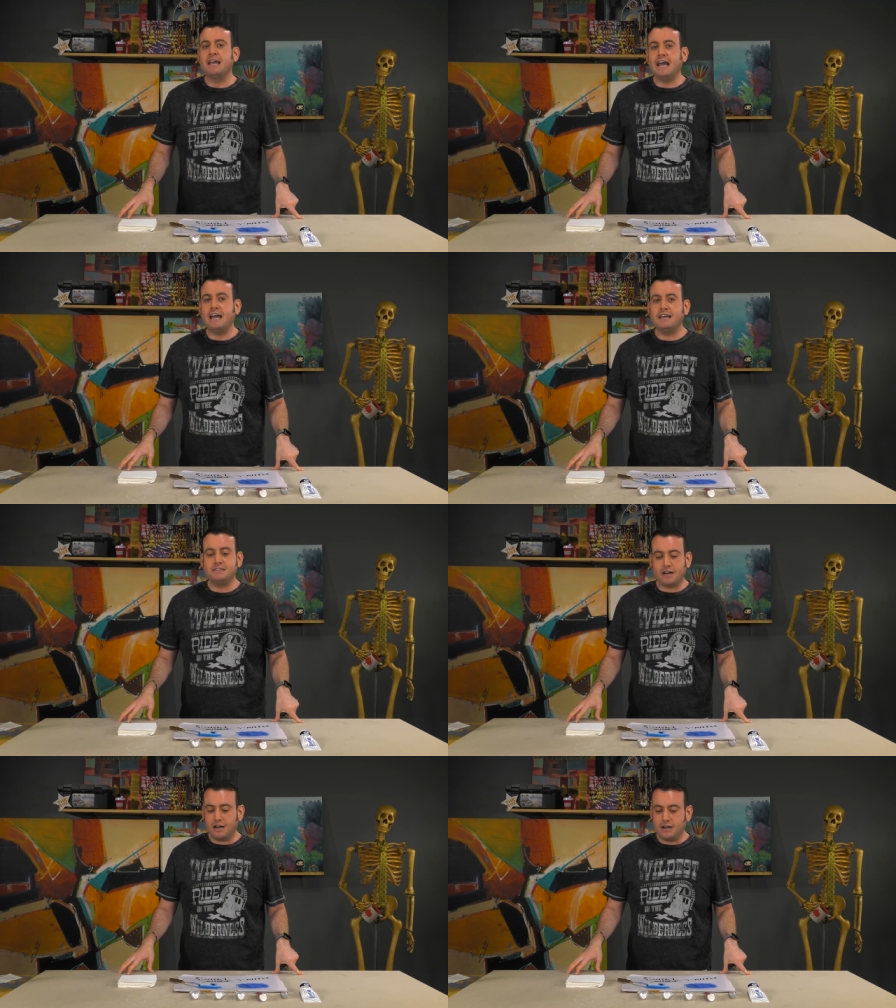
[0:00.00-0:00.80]
And,
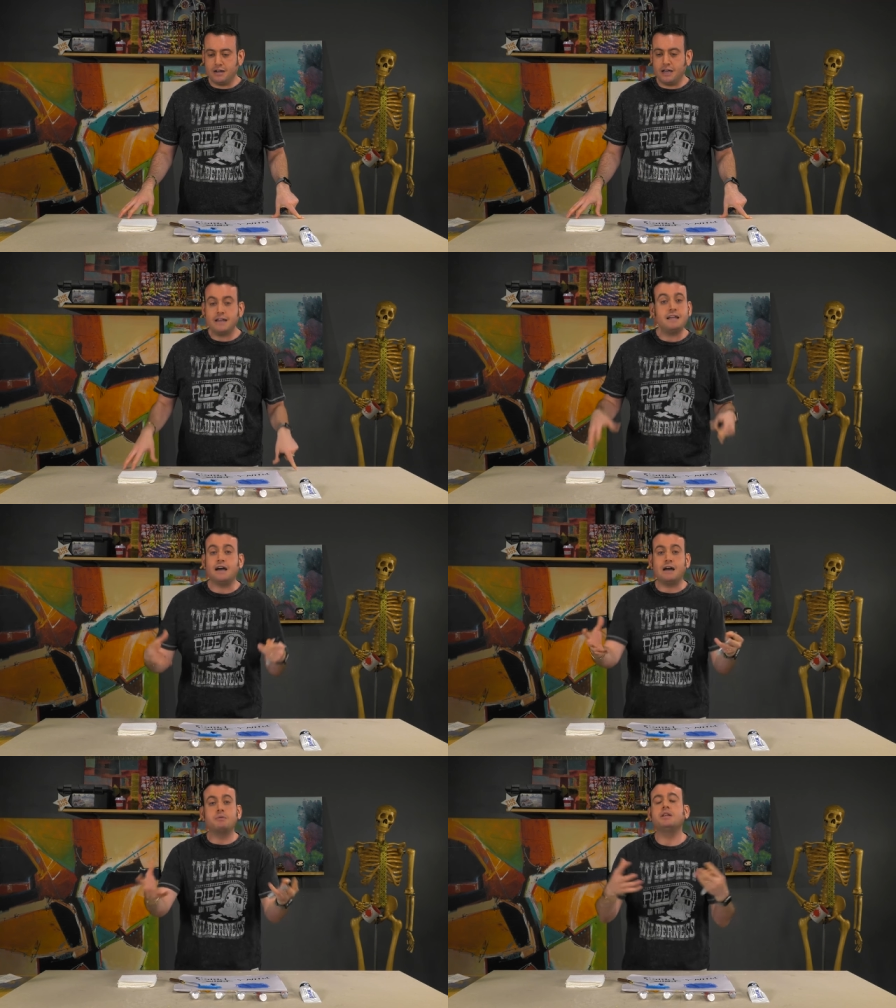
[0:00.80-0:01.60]
uh, and yeah,
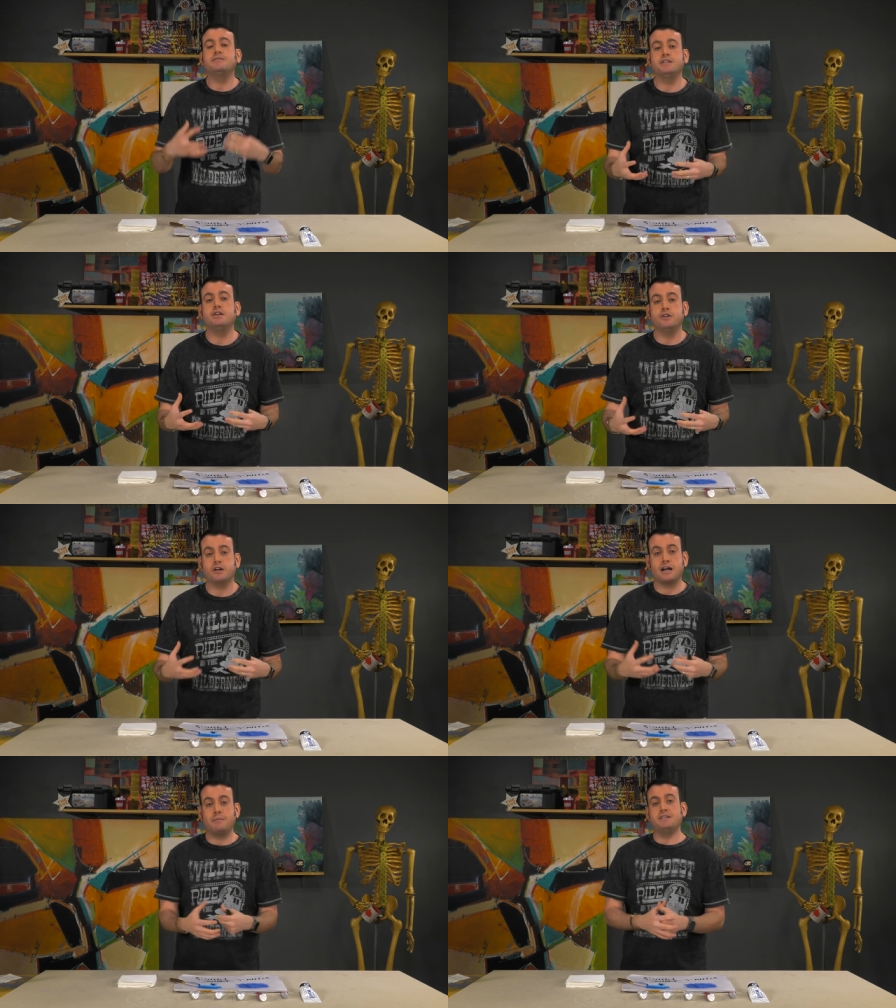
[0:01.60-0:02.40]
I would love to hear your
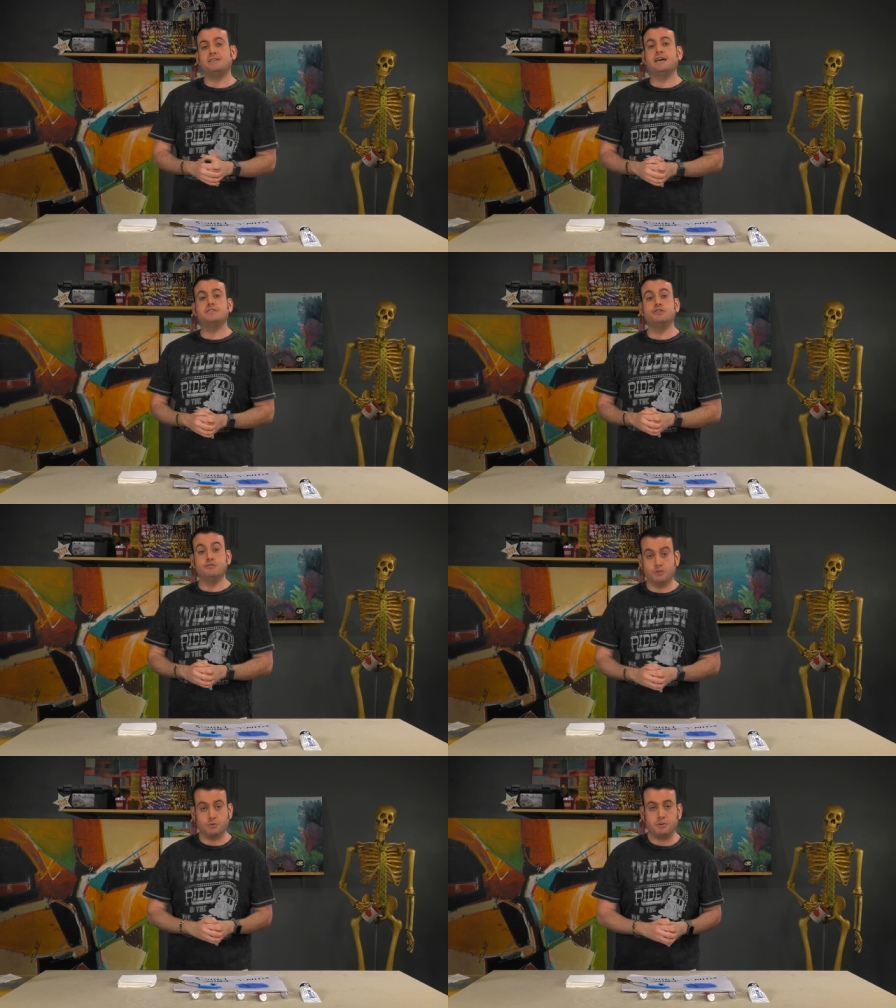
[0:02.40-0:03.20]
comments as
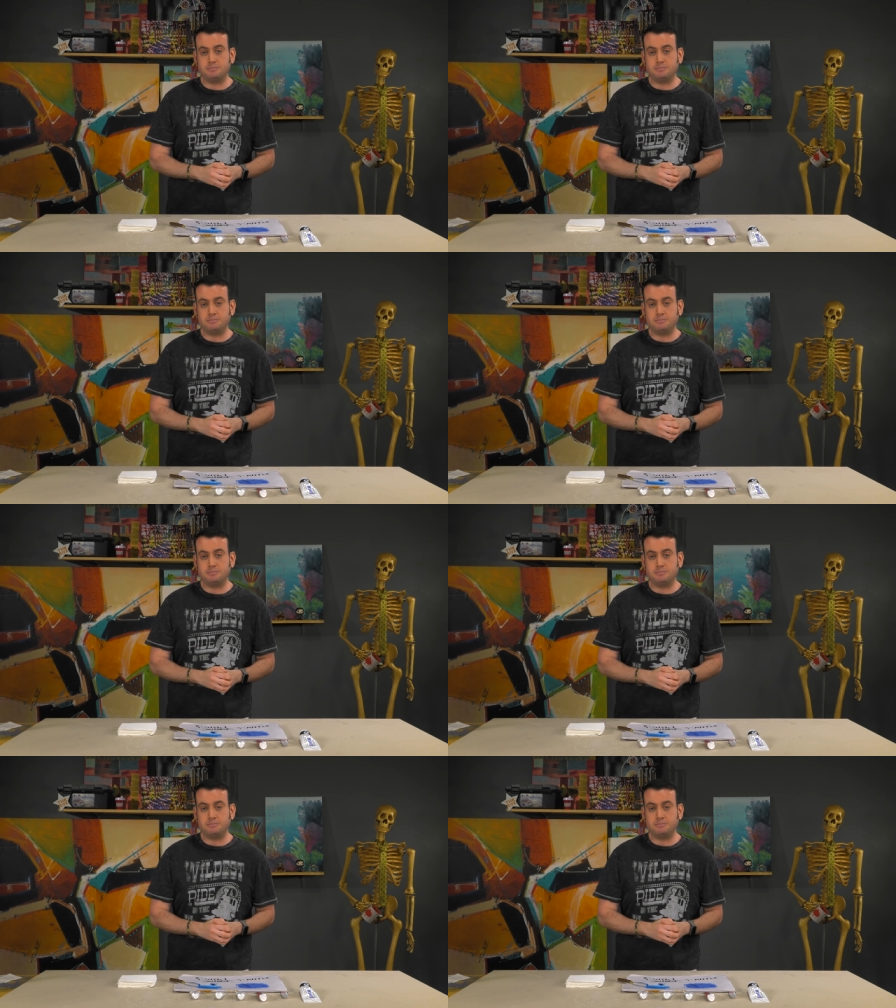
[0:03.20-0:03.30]
usual.